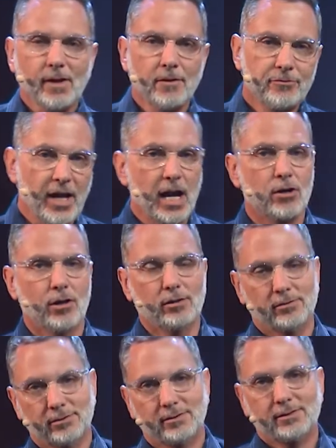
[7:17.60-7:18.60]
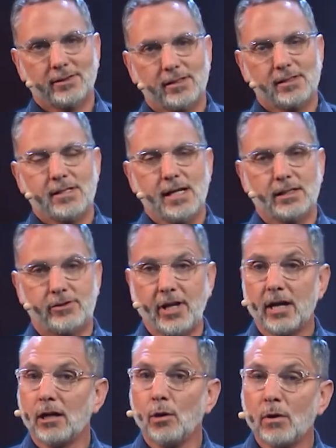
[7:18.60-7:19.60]
of Daryl. And
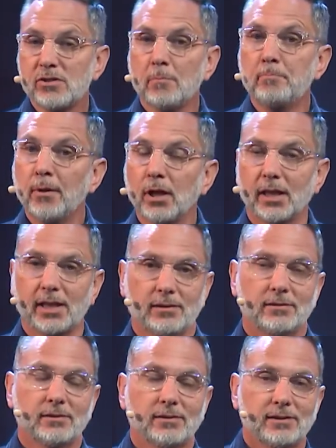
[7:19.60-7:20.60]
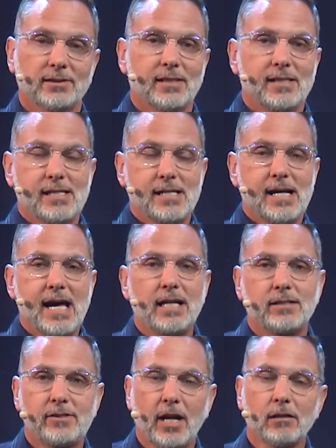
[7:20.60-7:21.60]
Daryl was a bully.
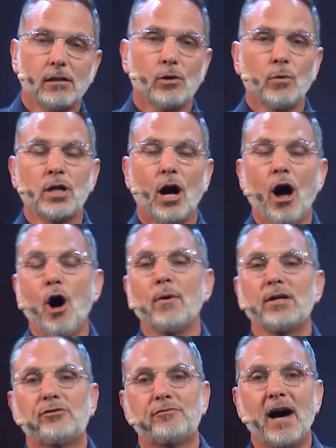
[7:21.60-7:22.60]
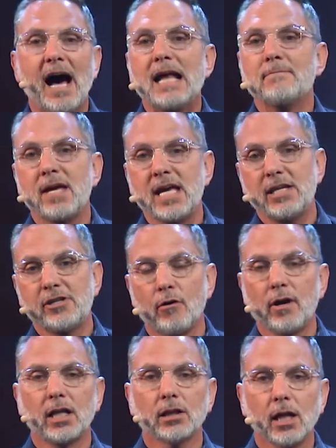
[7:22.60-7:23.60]
And Daryl would always find me
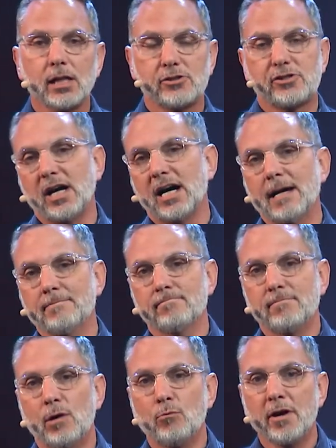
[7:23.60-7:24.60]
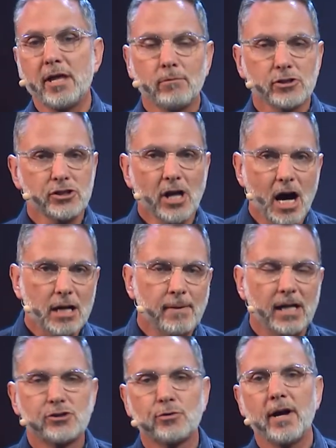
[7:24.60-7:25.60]
during lunchtime. And whether it was knock
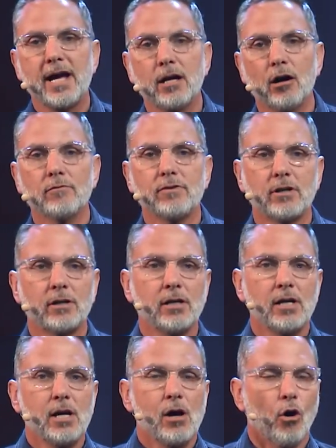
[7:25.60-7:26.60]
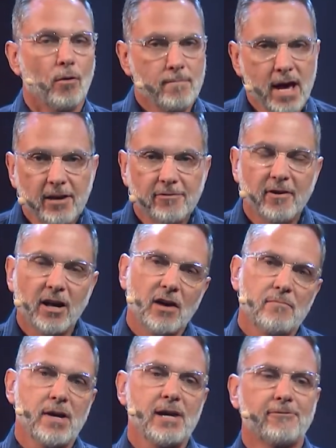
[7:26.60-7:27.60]
my tray over or make fun
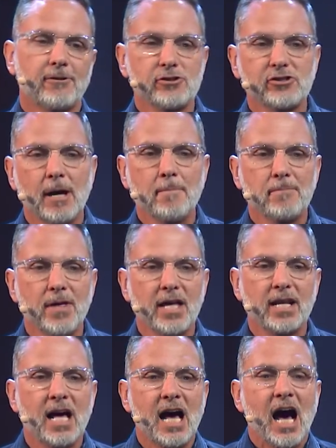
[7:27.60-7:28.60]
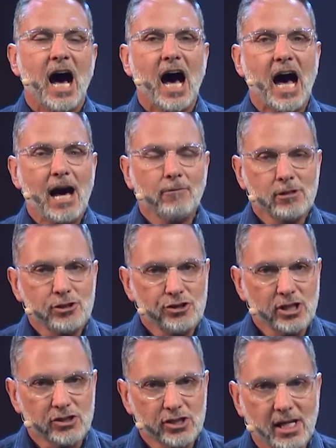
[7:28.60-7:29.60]
of me for something, I was
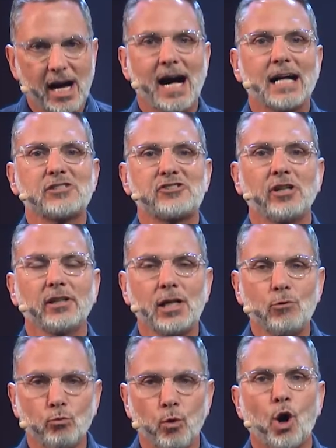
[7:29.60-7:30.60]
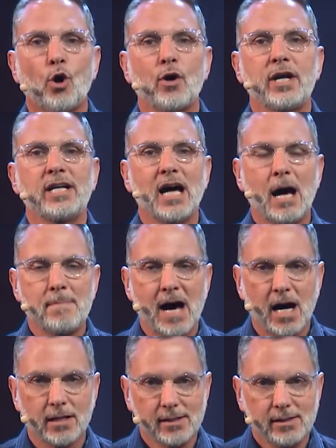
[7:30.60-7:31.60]
just constantly worried
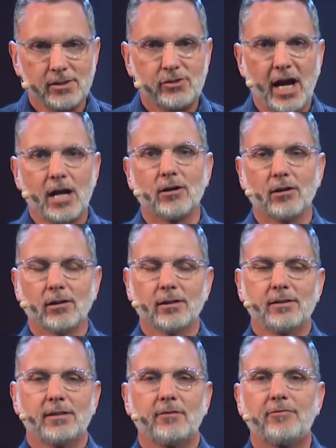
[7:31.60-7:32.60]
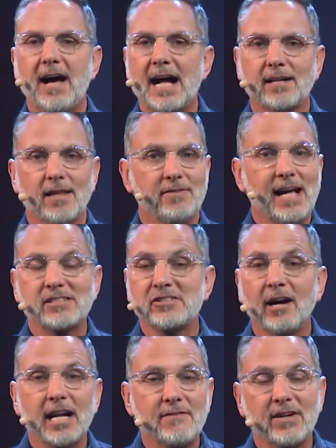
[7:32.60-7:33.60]
about Daryl. In fact, that's
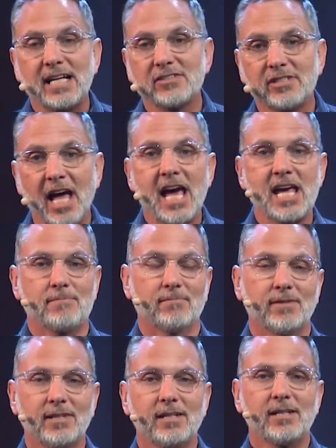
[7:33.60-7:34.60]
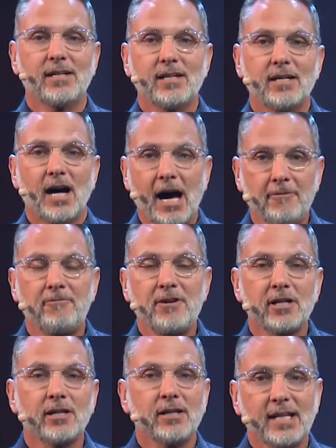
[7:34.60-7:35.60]
not even his name. I
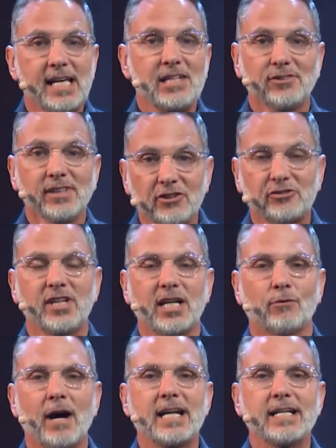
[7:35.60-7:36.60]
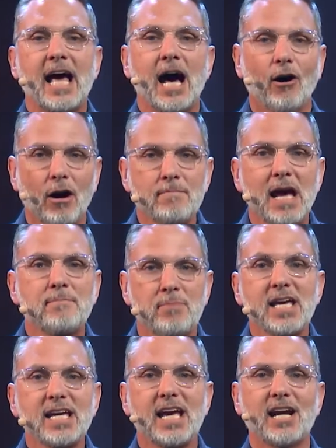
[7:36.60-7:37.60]
fear he's listening right now and may
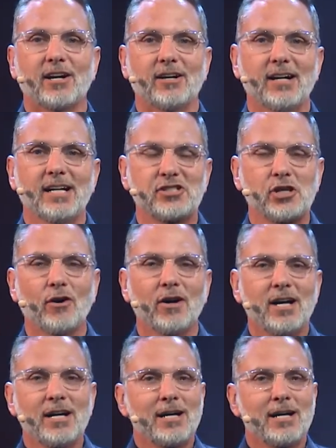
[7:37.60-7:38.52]
be here. And so